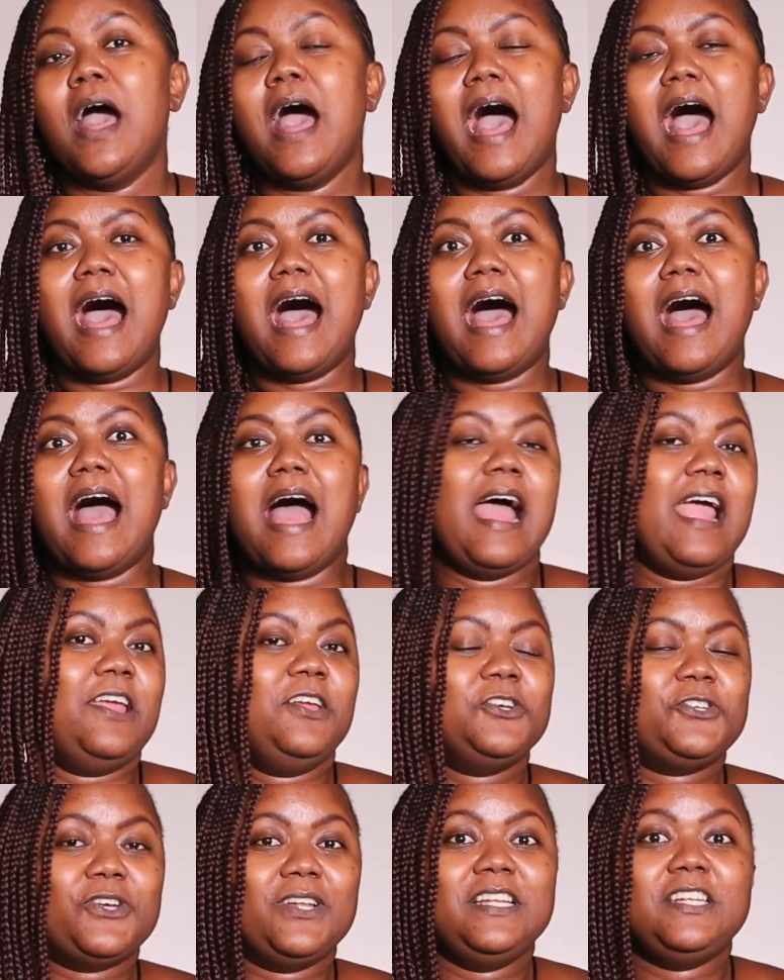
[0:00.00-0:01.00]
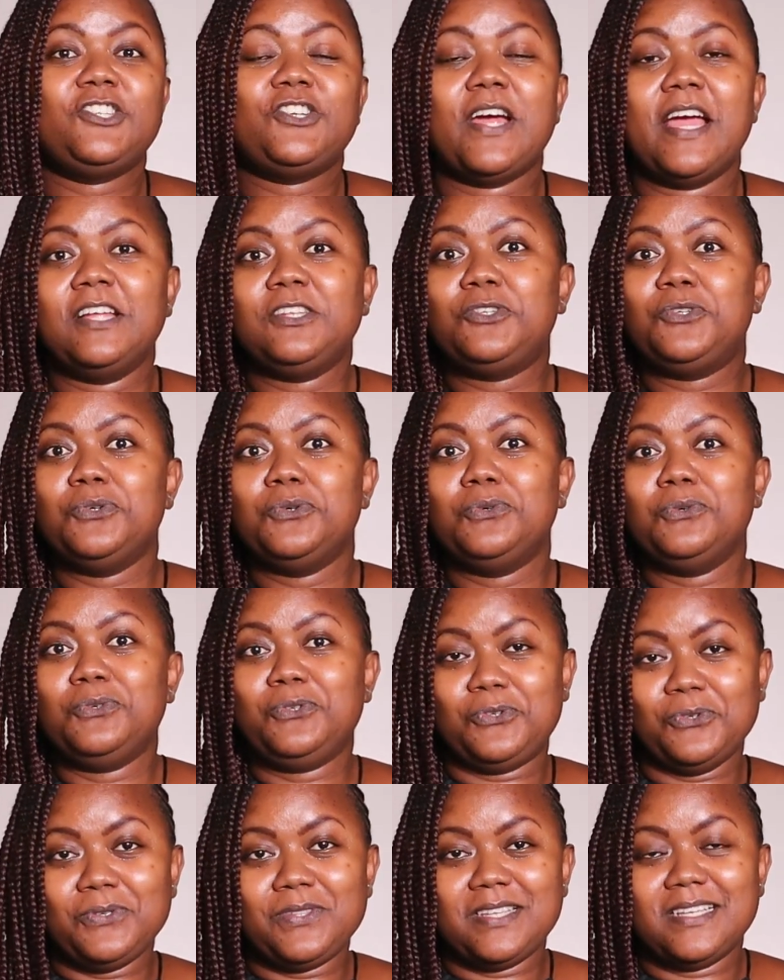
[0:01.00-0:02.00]
I usually try to
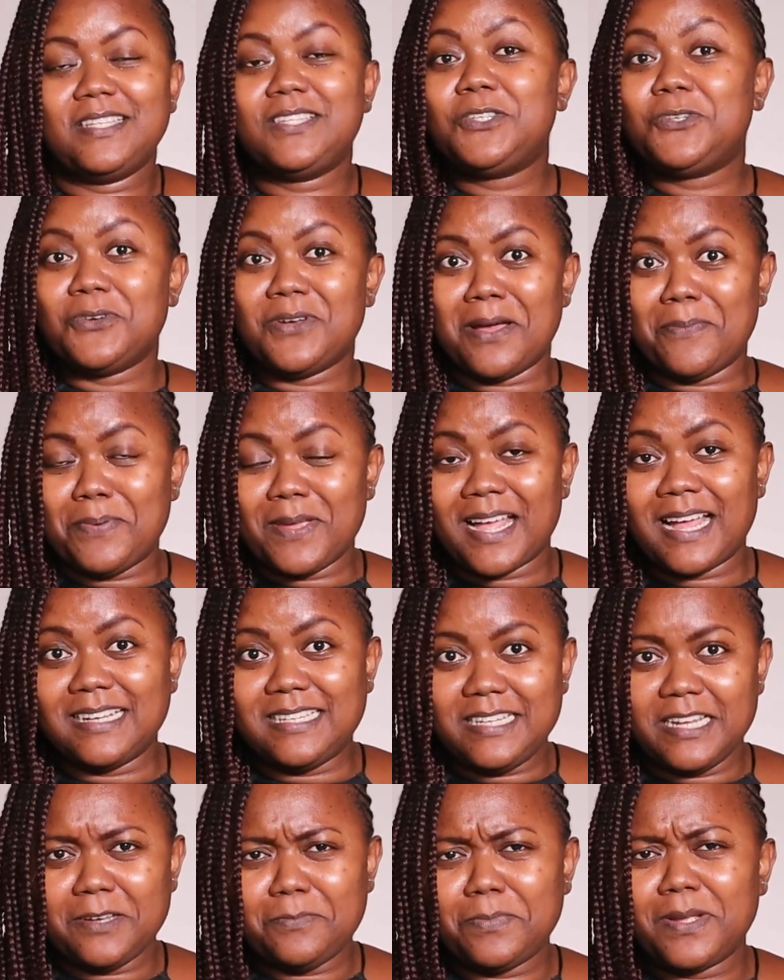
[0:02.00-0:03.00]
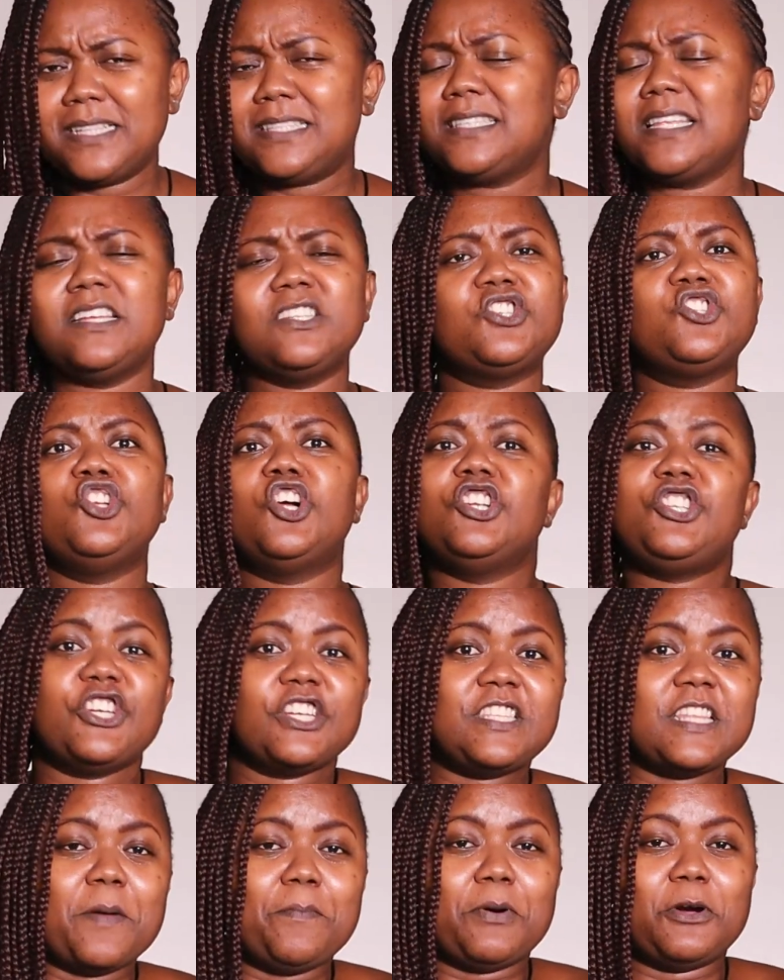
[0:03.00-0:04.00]
do this Tunapika Tidbits. It's not
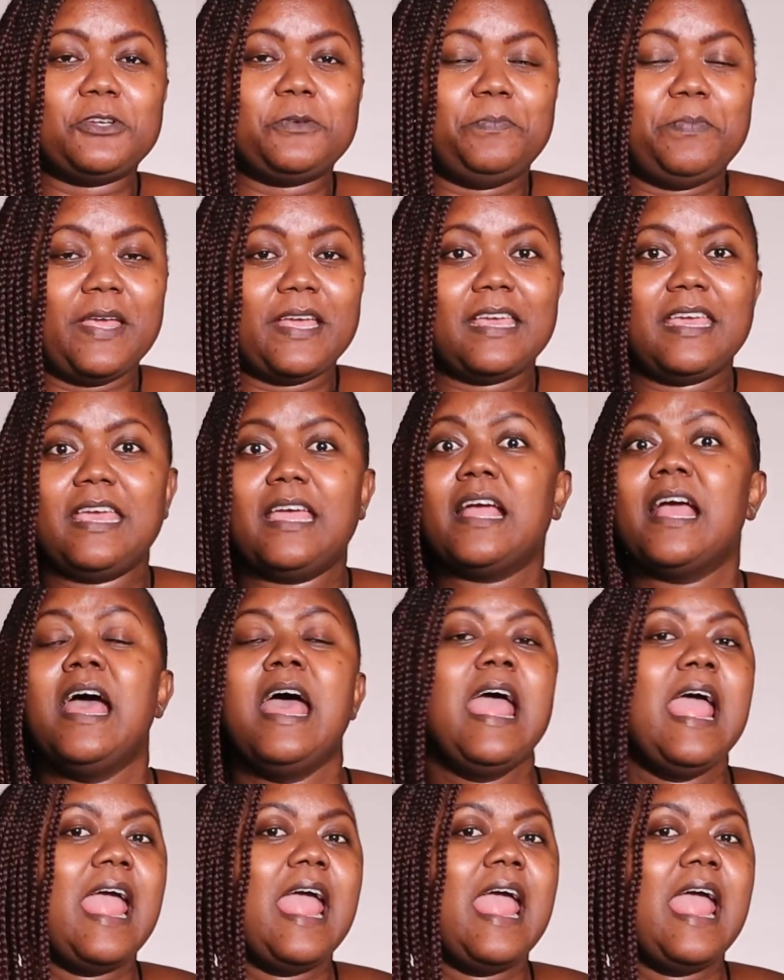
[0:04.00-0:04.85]
just about baking.